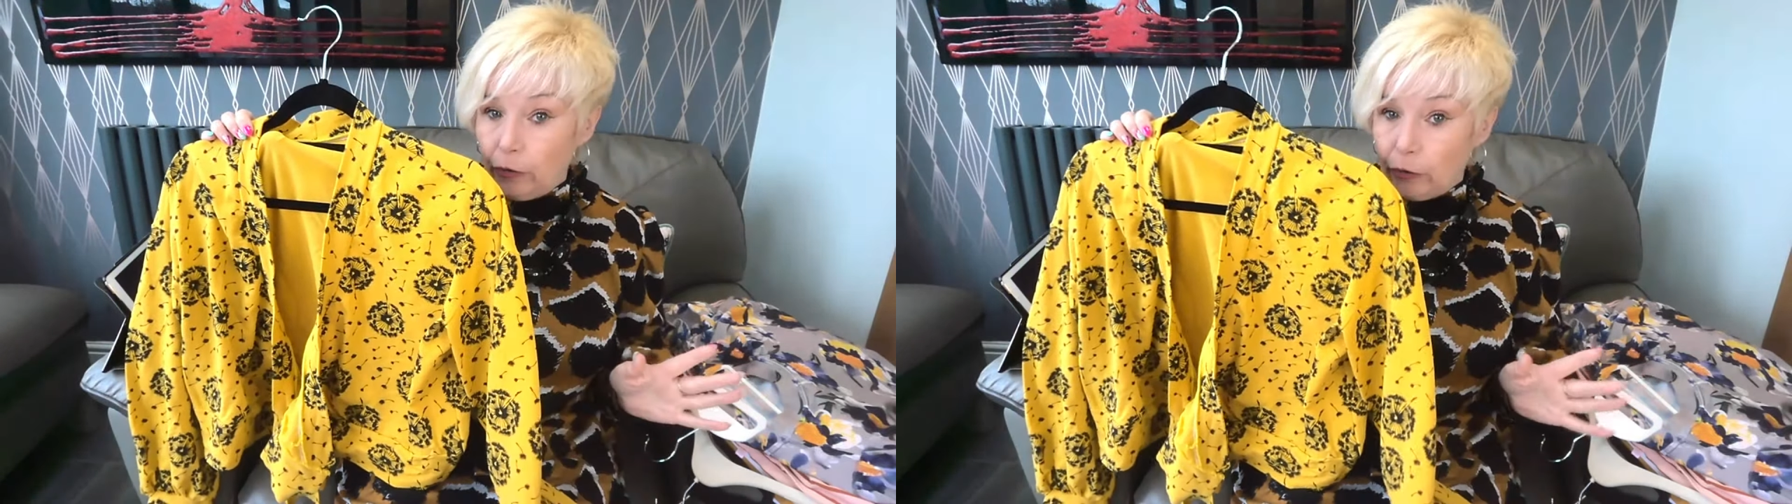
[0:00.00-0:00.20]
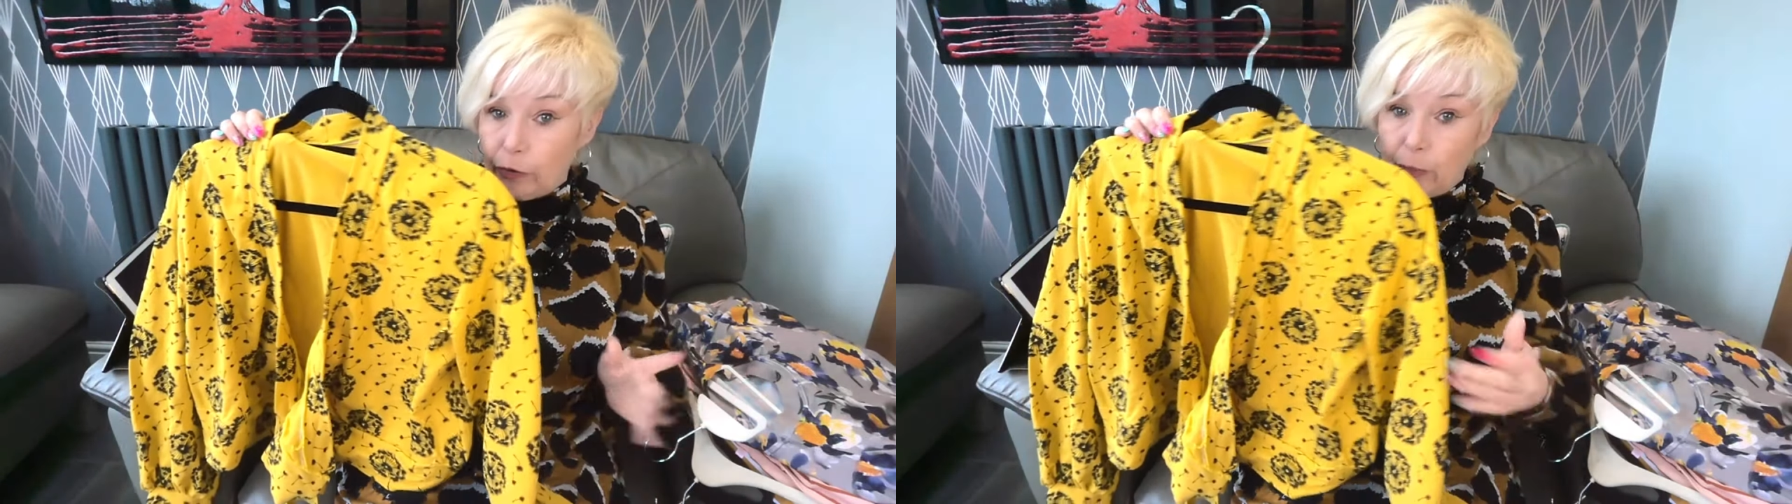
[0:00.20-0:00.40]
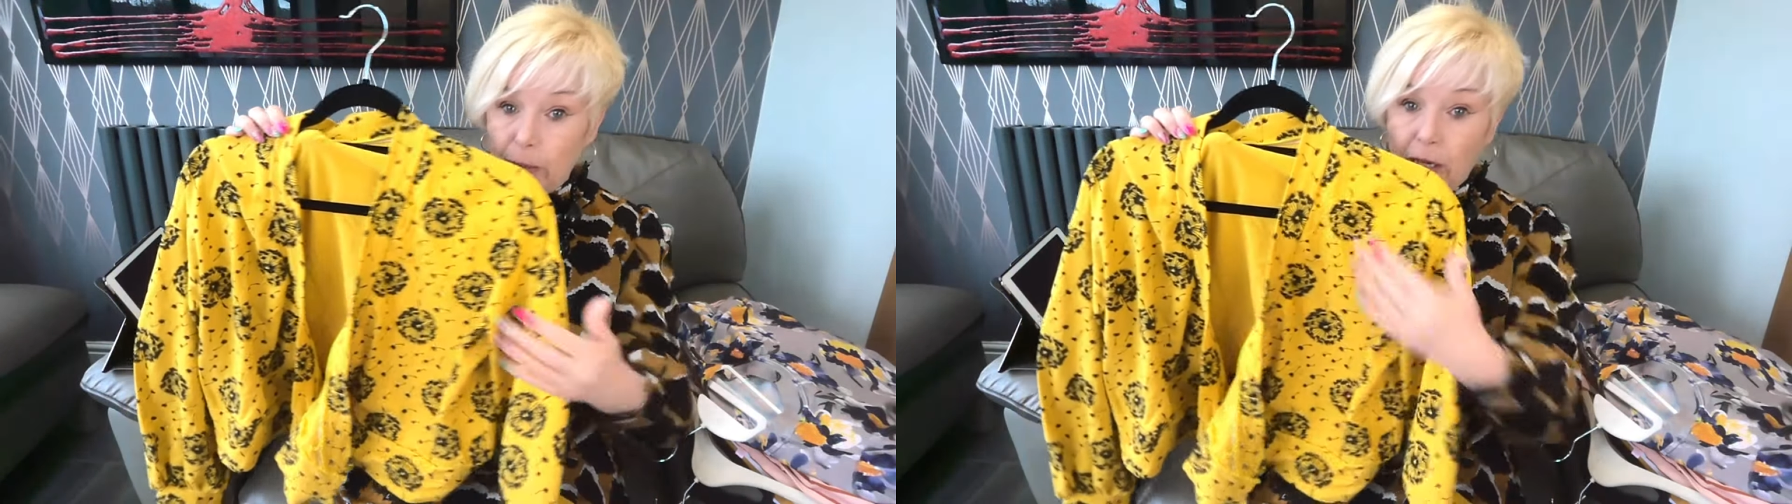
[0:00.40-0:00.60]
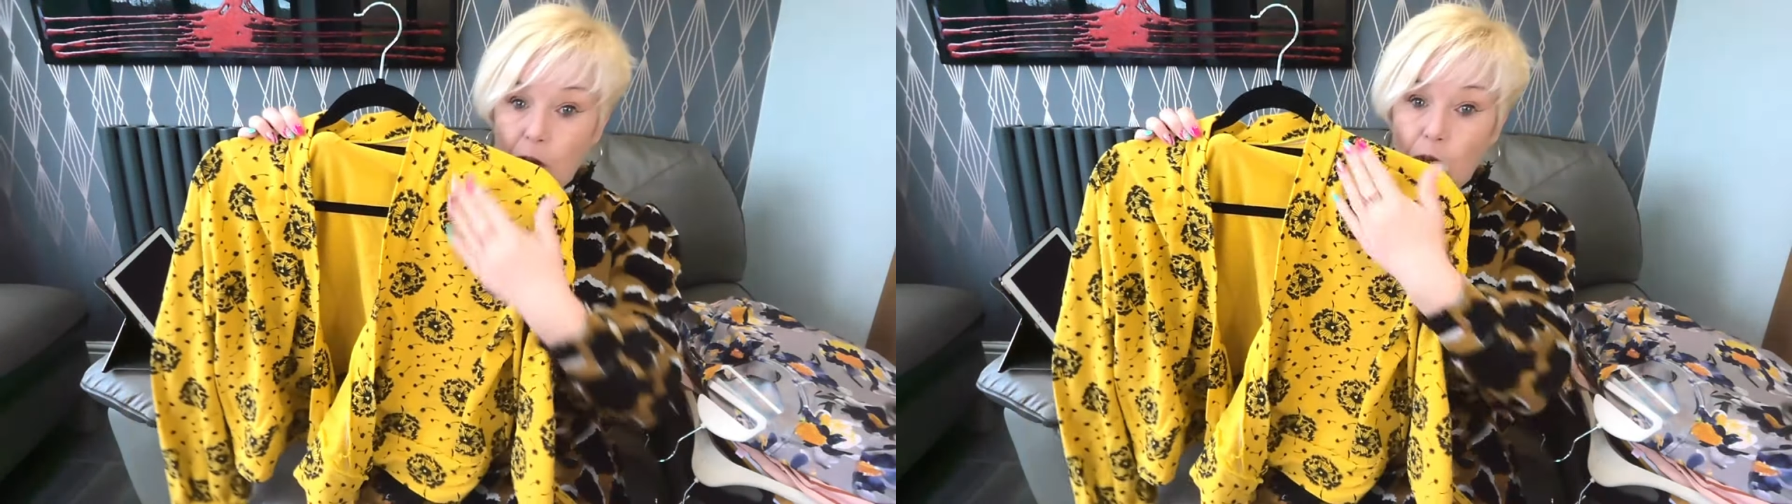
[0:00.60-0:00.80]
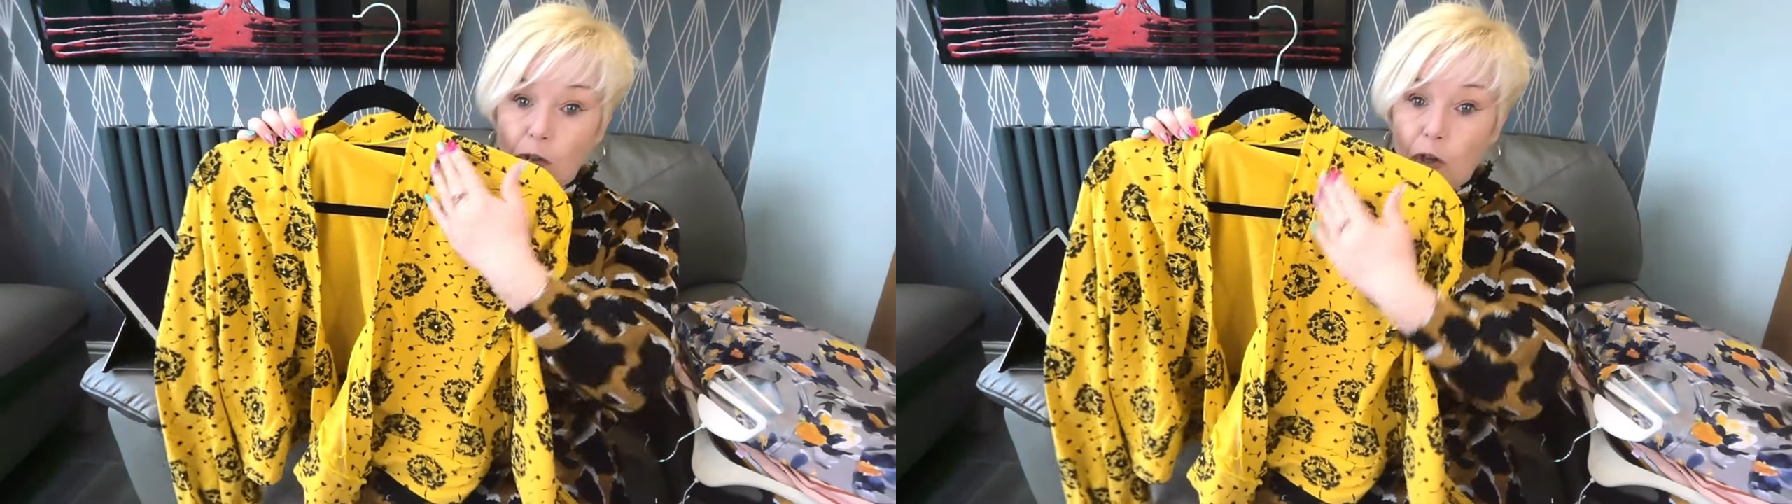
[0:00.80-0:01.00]
others
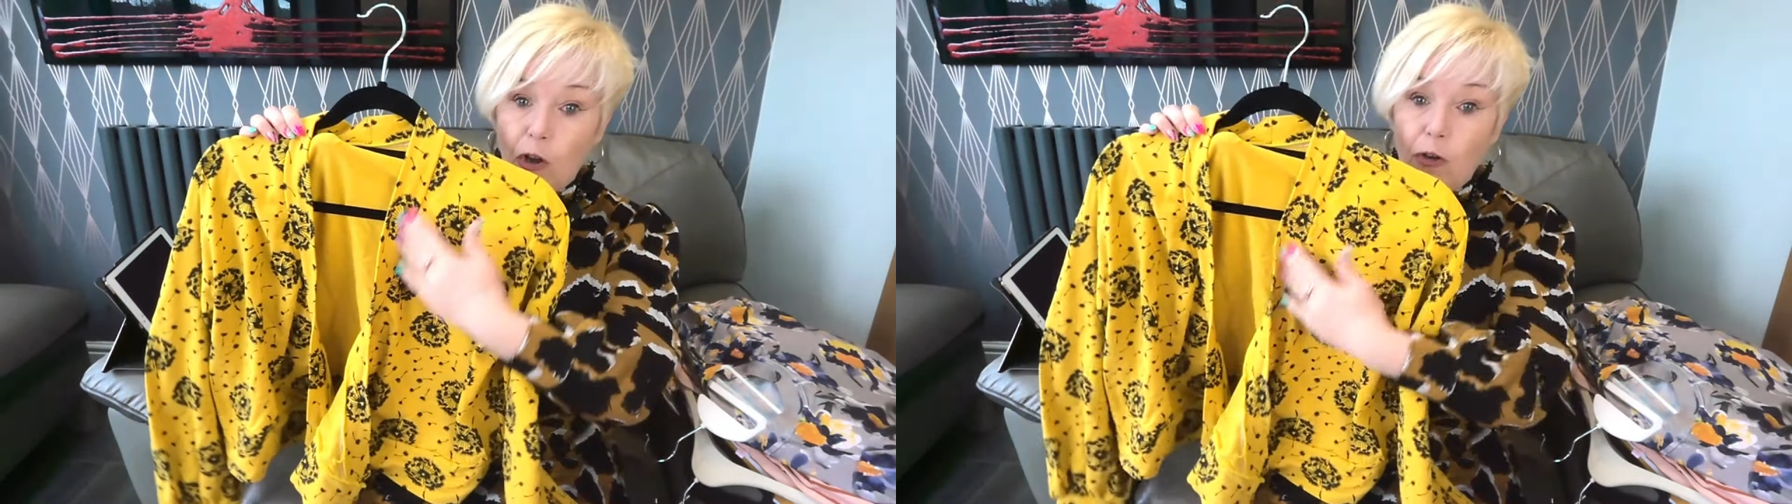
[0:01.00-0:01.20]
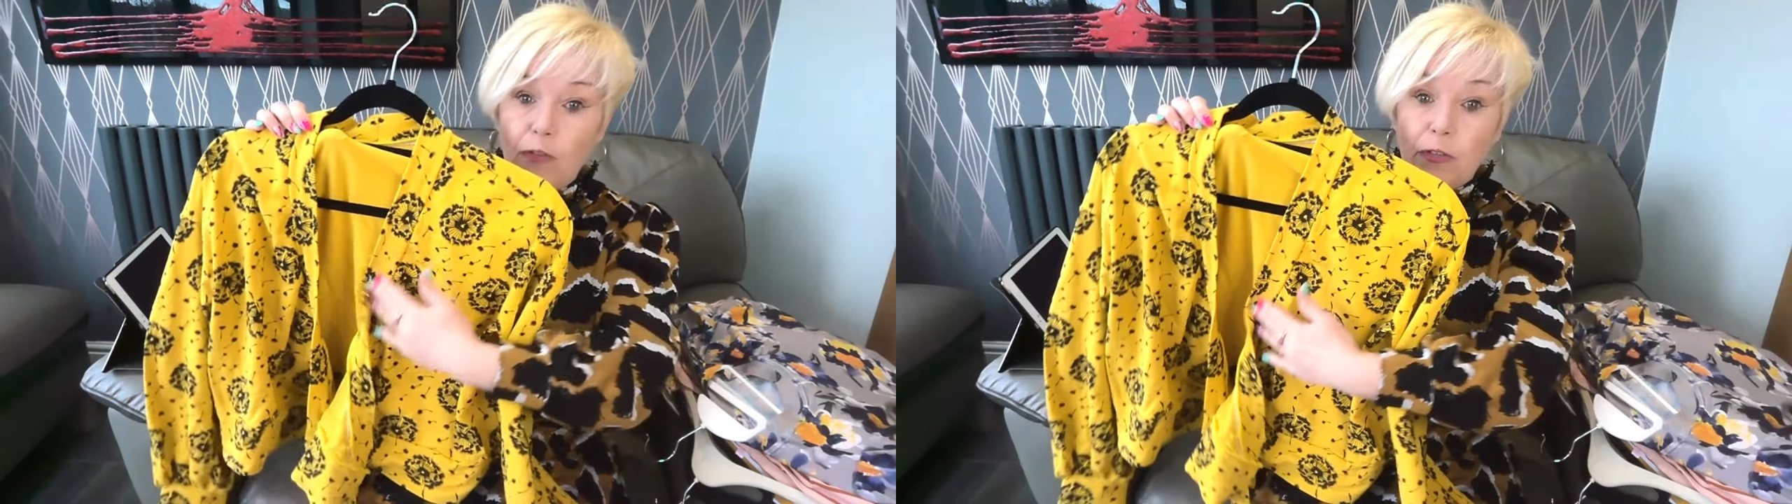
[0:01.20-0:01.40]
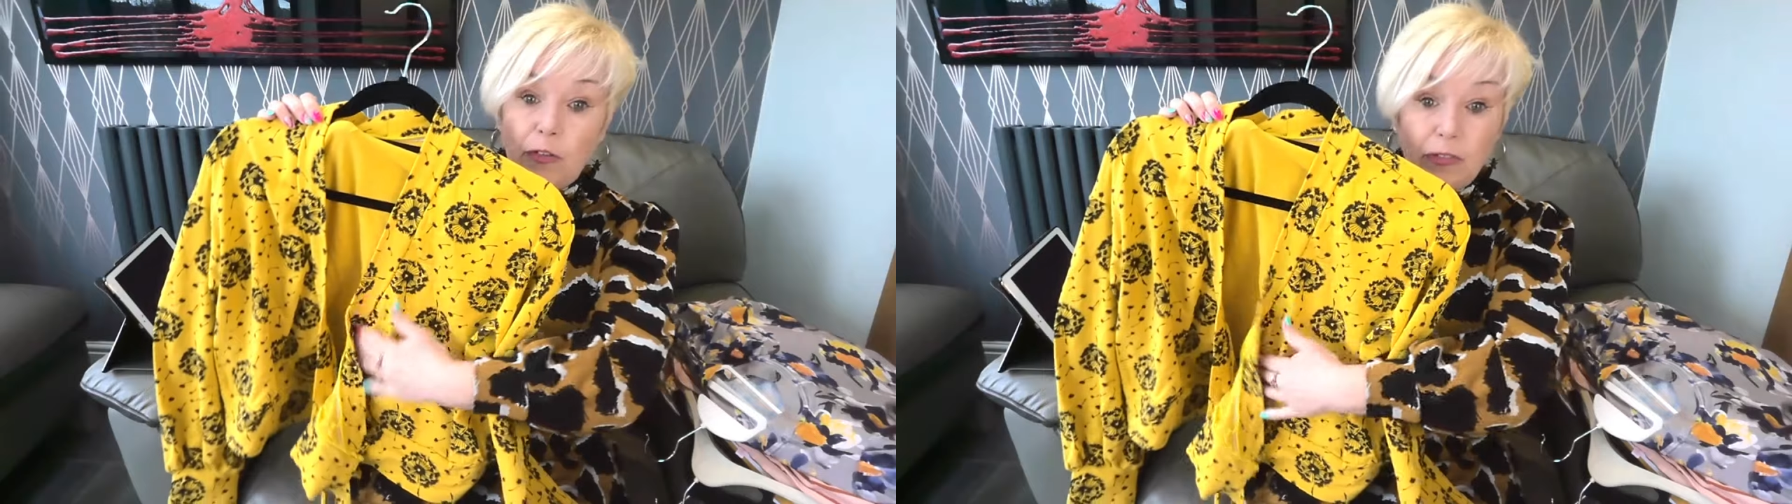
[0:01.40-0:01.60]
because of